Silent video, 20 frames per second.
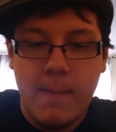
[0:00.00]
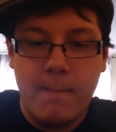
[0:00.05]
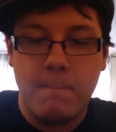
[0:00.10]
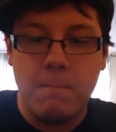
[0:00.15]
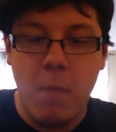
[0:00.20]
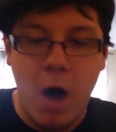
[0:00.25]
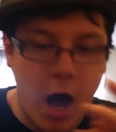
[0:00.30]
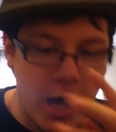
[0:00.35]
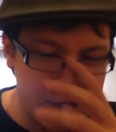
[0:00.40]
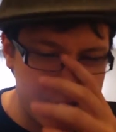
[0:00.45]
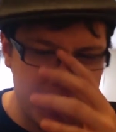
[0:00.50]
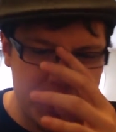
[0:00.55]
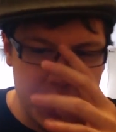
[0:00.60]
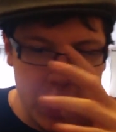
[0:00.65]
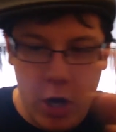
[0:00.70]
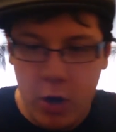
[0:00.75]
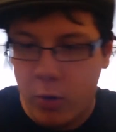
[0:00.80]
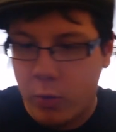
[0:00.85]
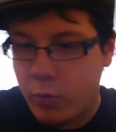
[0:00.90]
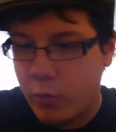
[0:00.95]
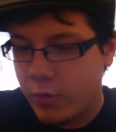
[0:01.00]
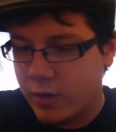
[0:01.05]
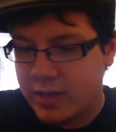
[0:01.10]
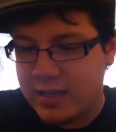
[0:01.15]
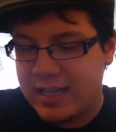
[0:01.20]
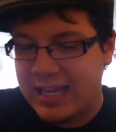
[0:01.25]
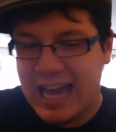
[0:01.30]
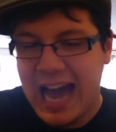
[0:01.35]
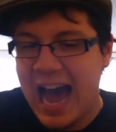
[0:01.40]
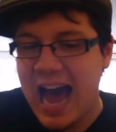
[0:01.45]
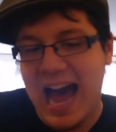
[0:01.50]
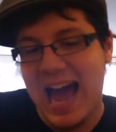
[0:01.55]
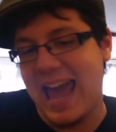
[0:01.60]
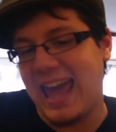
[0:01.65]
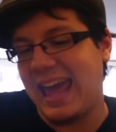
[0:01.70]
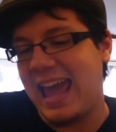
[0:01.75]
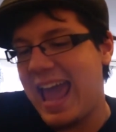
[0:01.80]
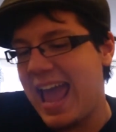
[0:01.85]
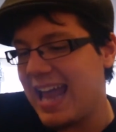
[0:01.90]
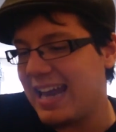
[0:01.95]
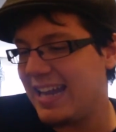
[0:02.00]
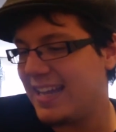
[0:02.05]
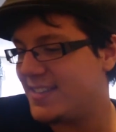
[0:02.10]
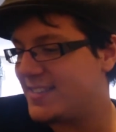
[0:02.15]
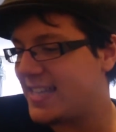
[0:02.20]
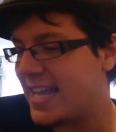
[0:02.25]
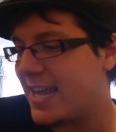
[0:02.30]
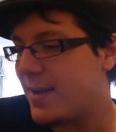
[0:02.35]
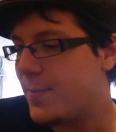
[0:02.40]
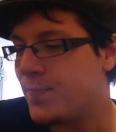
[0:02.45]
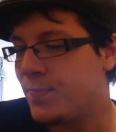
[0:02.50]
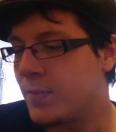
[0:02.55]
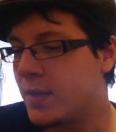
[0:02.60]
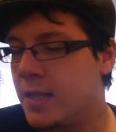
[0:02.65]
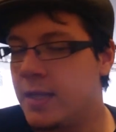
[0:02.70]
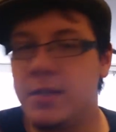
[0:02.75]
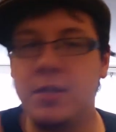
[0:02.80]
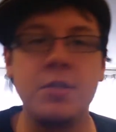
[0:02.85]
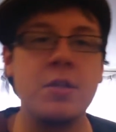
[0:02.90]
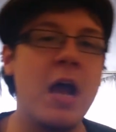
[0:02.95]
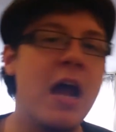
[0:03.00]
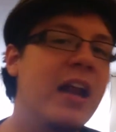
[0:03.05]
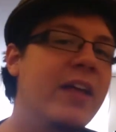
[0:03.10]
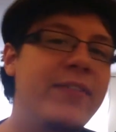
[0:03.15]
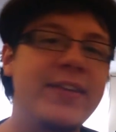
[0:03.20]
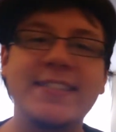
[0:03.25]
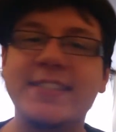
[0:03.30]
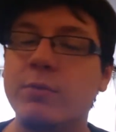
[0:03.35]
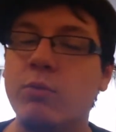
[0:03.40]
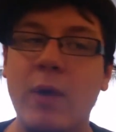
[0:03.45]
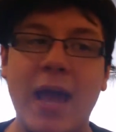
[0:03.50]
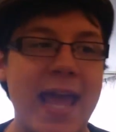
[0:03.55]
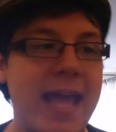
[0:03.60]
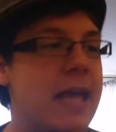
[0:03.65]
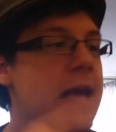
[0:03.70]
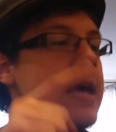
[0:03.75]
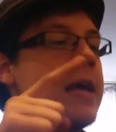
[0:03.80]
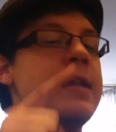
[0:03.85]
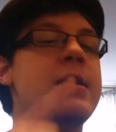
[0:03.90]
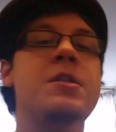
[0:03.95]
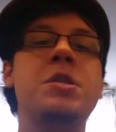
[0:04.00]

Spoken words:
macho guy, and it's like none of his wit,